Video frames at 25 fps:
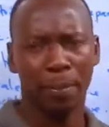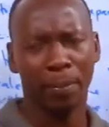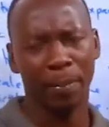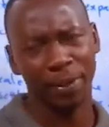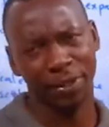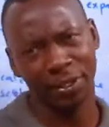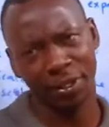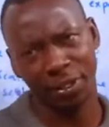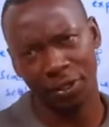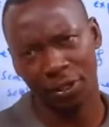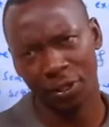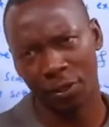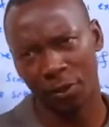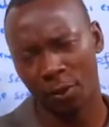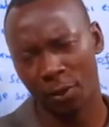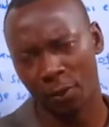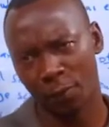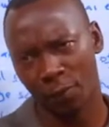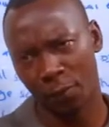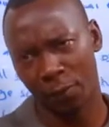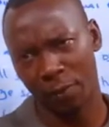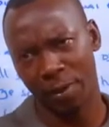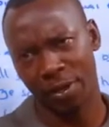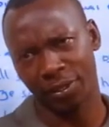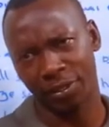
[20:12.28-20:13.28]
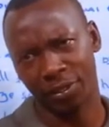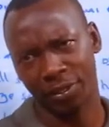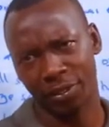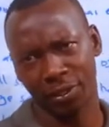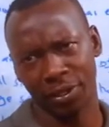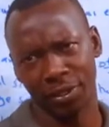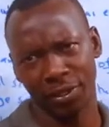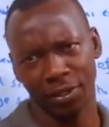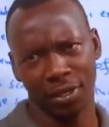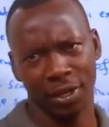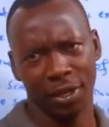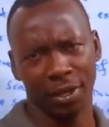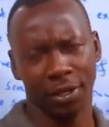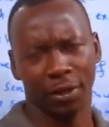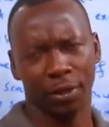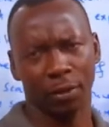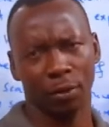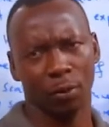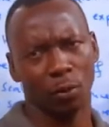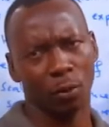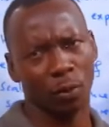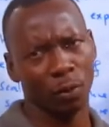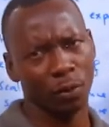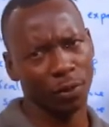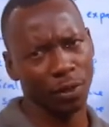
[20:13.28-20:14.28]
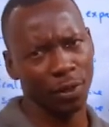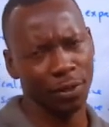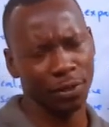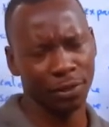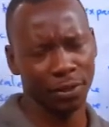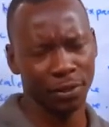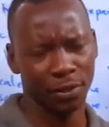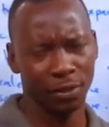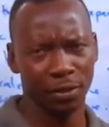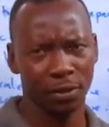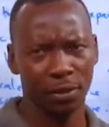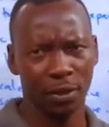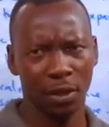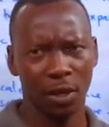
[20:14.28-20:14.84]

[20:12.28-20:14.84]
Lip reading: purchasing of basic needs like clothes,